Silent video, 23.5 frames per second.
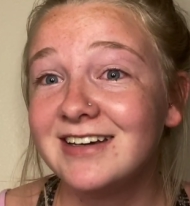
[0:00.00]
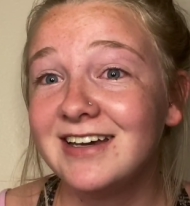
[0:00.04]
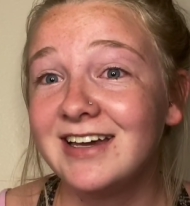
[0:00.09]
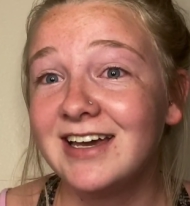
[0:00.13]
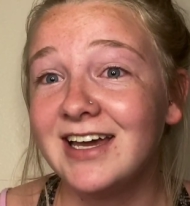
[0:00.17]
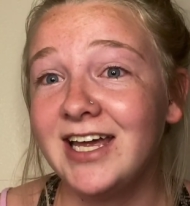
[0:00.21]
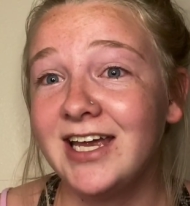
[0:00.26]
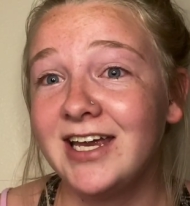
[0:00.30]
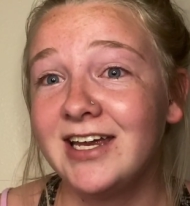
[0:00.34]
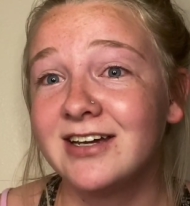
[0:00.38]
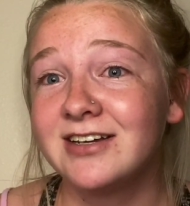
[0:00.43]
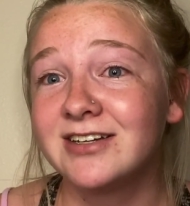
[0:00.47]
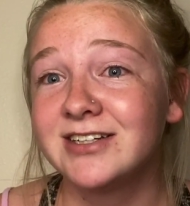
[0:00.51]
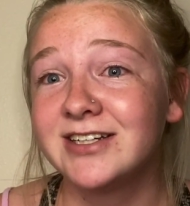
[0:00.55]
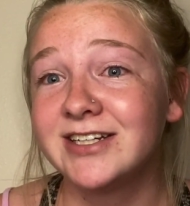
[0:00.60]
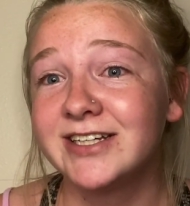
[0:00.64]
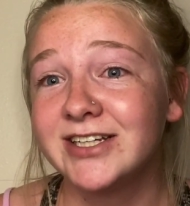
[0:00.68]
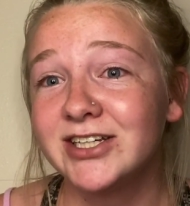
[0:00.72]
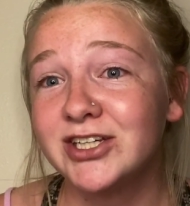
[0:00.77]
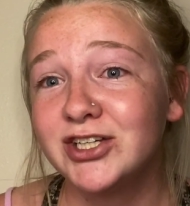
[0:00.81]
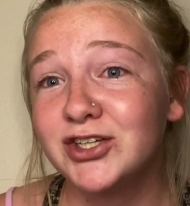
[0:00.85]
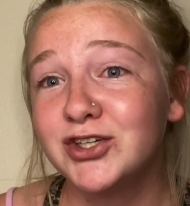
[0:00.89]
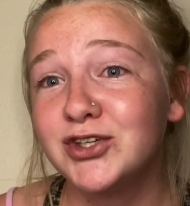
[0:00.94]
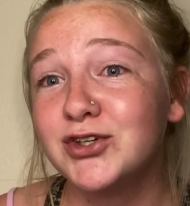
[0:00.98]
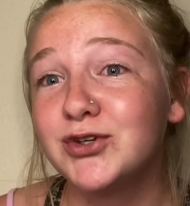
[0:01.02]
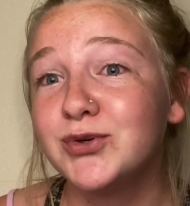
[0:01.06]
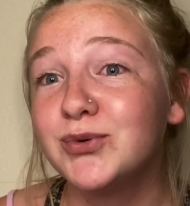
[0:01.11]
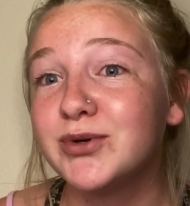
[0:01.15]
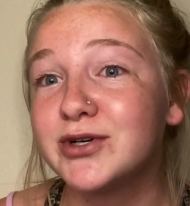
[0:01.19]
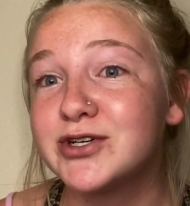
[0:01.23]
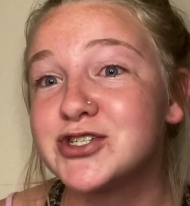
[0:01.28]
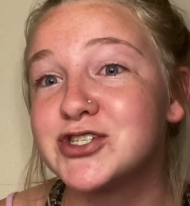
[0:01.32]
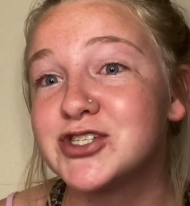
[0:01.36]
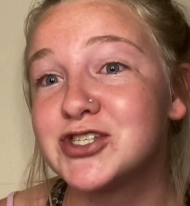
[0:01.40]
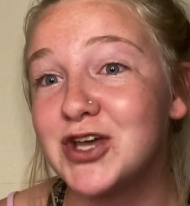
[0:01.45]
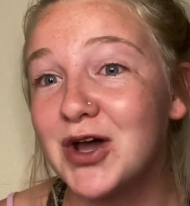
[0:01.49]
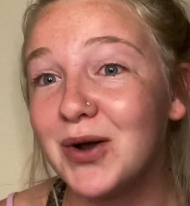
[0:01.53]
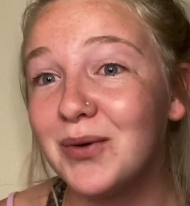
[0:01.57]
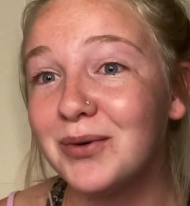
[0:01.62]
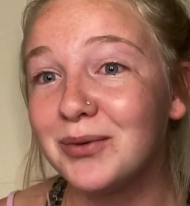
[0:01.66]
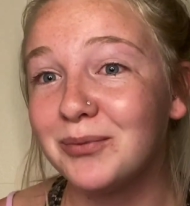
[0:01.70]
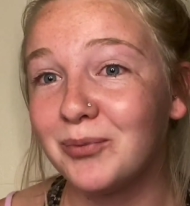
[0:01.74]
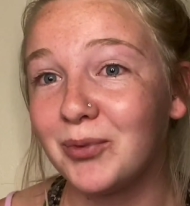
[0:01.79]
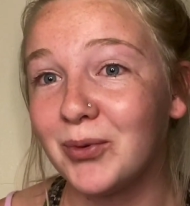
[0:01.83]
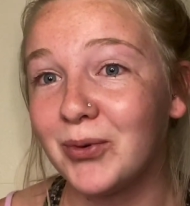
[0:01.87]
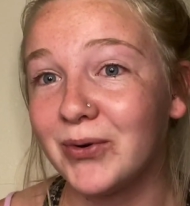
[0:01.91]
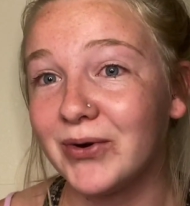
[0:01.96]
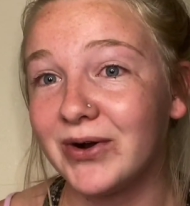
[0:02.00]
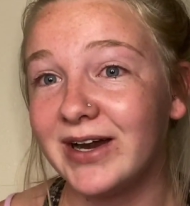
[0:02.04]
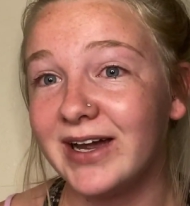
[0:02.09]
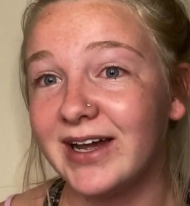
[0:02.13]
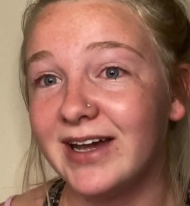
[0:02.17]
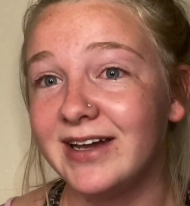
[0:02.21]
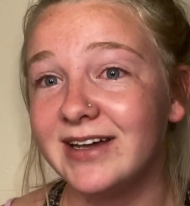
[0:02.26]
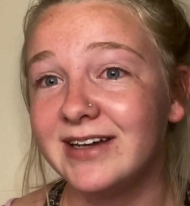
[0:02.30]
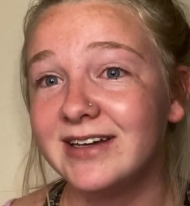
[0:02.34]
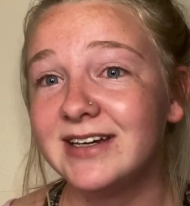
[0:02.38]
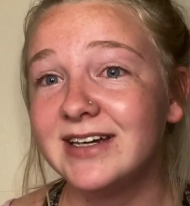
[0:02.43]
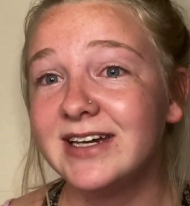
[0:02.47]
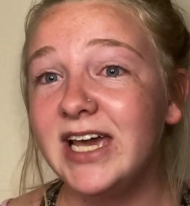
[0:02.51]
And you are so important.